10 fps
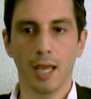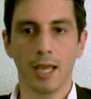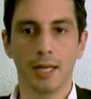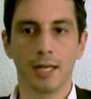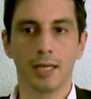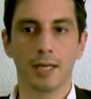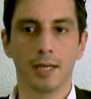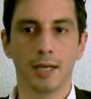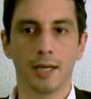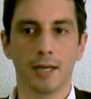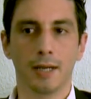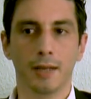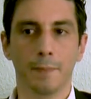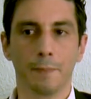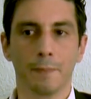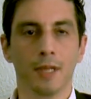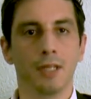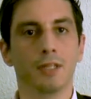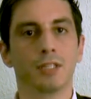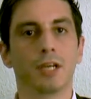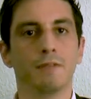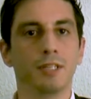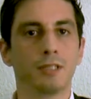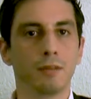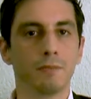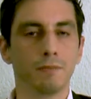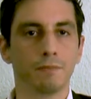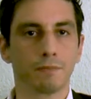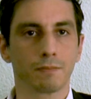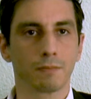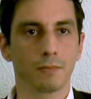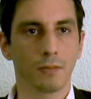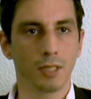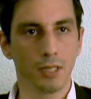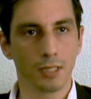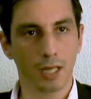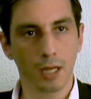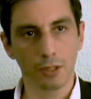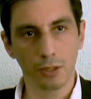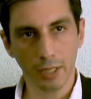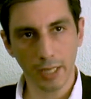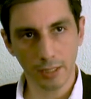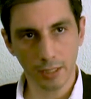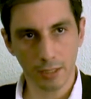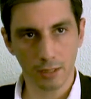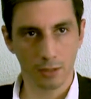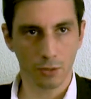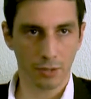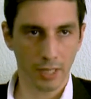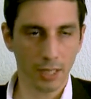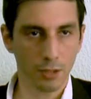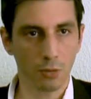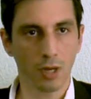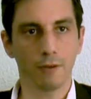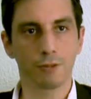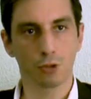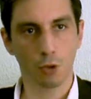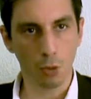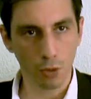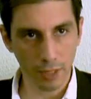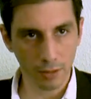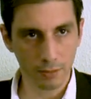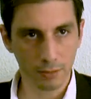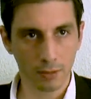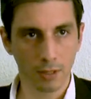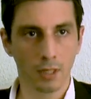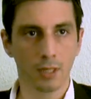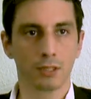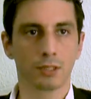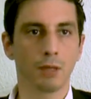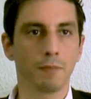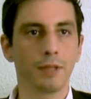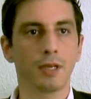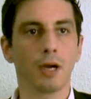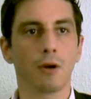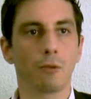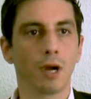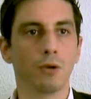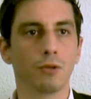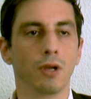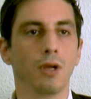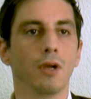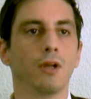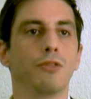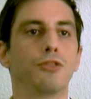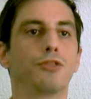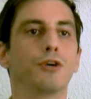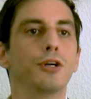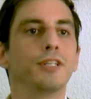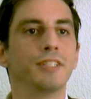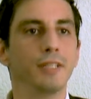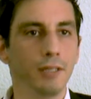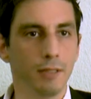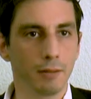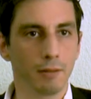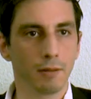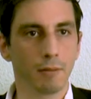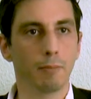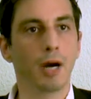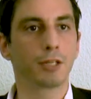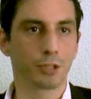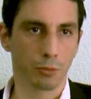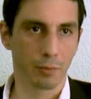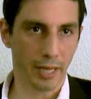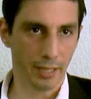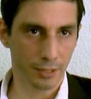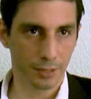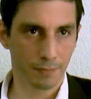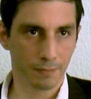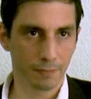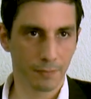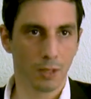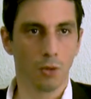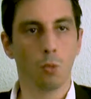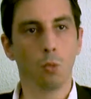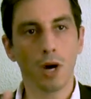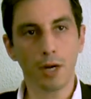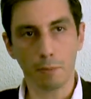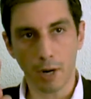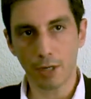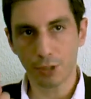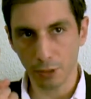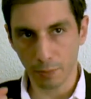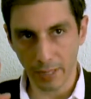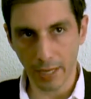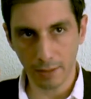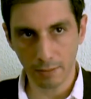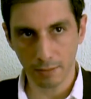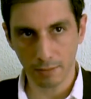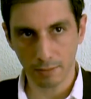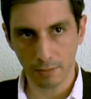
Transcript: and uh, the chavism is calculated today to have stolen something around 30 marshall plans one Marshall Plan